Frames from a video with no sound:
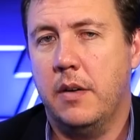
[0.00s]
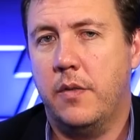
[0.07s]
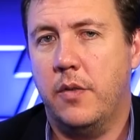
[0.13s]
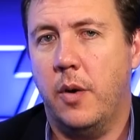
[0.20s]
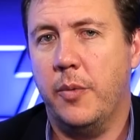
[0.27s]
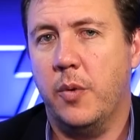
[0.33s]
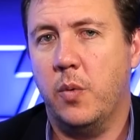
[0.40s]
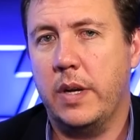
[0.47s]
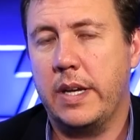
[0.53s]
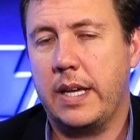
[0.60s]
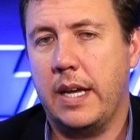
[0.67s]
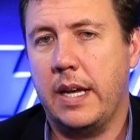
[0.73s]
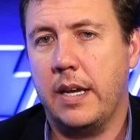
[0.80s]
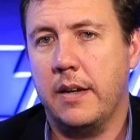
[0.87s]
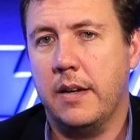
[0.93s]
from the
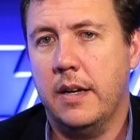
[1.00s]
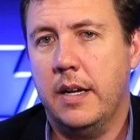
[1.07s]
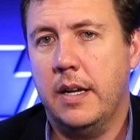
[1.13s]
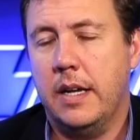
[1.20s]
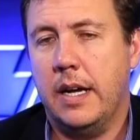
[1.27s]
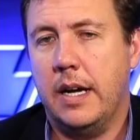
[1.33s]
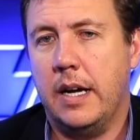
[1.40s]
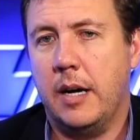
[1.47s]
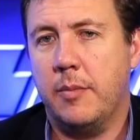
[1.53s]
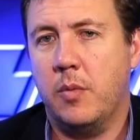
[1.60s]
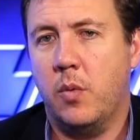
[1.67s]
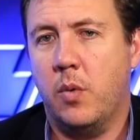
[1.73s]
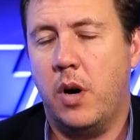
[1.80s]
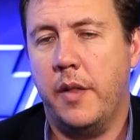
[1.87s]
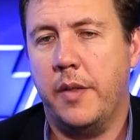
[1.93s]
weekend,
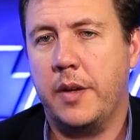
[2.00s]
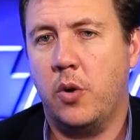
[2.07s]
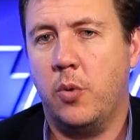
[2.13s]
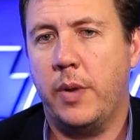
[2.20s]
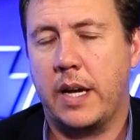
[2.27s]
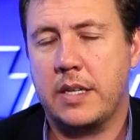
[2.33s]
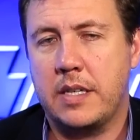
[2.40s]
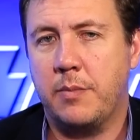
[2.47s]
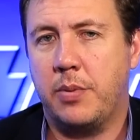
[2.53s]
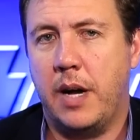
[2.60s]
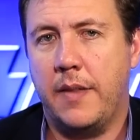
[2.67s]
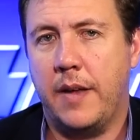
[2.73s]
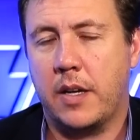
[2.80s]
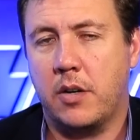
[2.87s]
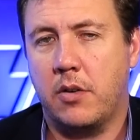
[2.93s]
while the All Blacks did
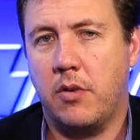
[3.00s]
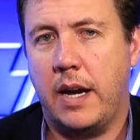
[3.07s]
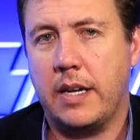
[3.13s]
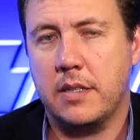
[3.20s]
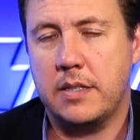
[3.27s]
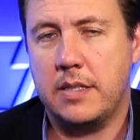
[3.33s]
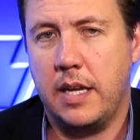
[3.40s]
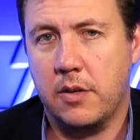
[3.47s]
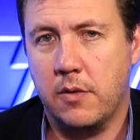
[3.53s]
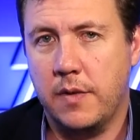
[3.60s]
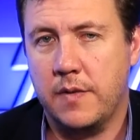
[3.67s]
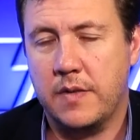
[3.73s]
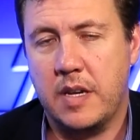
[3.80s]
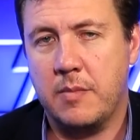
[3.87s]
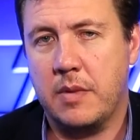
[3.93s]
play that great 10 or
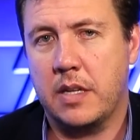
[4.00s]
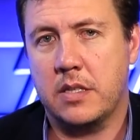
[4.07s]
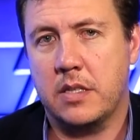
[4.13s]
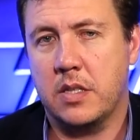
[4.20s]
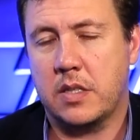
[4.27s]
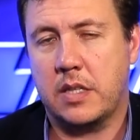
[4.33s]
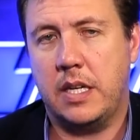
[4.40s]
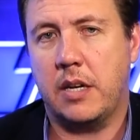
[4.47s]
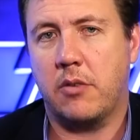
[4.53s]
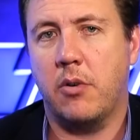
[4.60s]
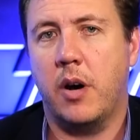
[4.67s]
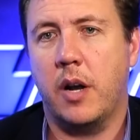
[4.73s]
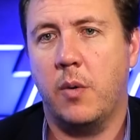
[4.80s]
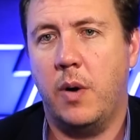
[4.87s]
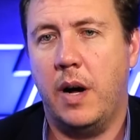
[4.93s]
15 minutes and just kick
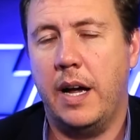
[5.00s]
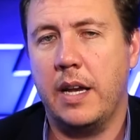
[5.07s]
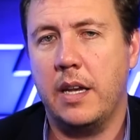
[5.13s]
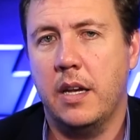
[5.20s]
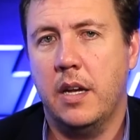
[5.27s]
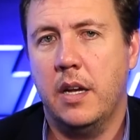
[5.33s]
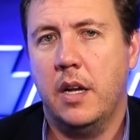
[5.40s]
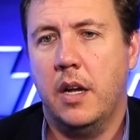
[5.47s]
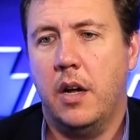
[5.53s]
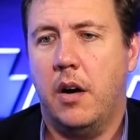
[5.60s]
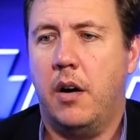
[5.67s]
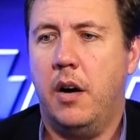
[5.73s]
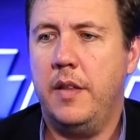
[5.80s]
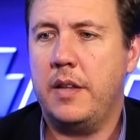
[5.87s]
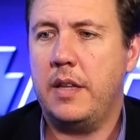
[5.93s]
right away,
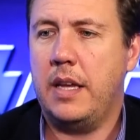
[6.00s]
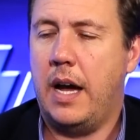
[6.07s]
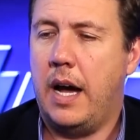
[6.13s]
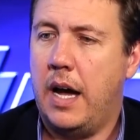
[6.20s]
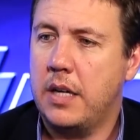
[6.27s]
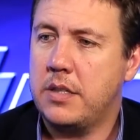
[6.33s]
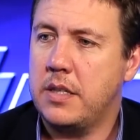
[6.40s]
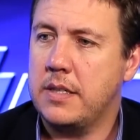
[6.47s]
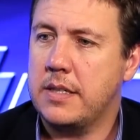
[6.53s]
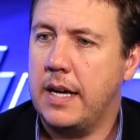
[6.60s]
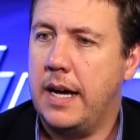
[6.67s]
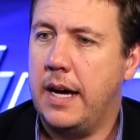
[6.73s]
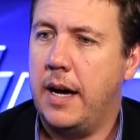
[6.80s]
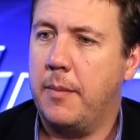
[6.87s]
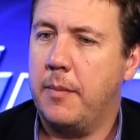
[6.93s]
I think the RG's
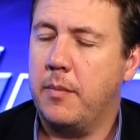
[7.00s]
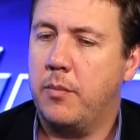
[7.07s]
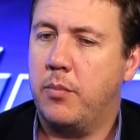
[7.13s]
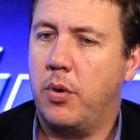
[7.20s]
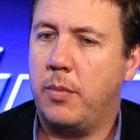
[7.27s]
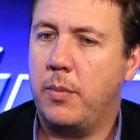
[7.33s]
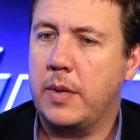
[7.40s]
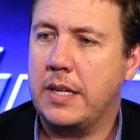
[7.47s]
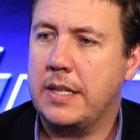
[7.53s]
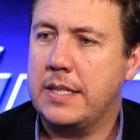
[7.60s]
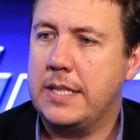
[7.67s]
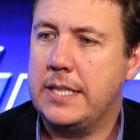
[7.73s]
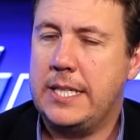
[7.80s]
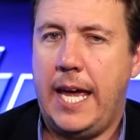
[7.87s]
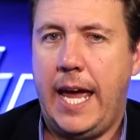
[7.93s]
are probably
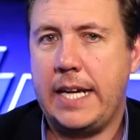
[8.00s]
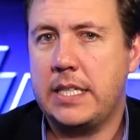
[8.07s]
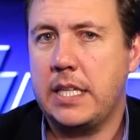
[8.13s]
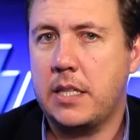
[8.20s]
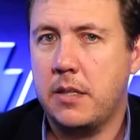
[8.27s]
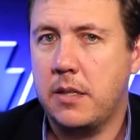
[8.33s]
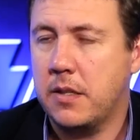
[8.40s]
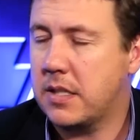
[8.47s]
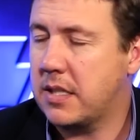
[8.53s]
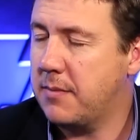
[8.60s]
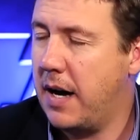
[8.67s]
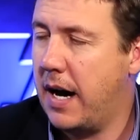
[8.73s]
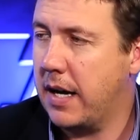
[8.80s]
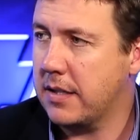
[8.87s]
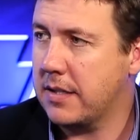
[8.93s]
tactically the
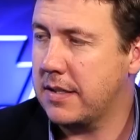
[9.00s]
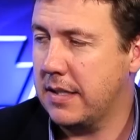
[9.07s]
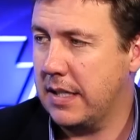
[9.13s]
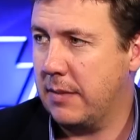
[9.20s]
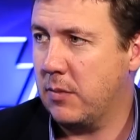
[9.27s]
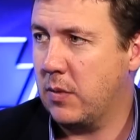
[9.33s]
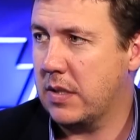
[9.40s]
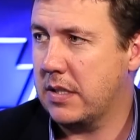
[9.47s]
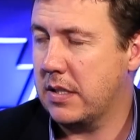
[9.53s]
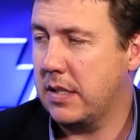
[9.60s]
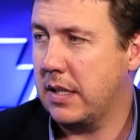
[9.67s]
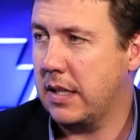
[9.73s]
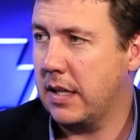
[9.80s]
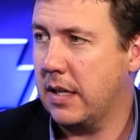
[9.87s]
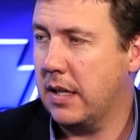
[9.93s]
smartest team we're
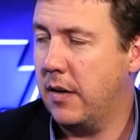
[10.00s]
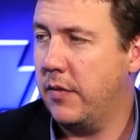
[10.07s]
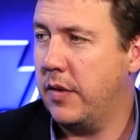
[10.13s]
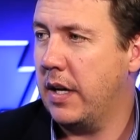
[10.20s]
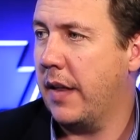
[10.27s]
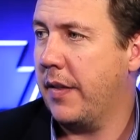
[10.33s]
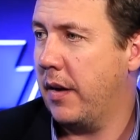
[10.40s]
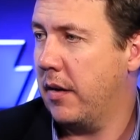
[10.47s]
seeing of the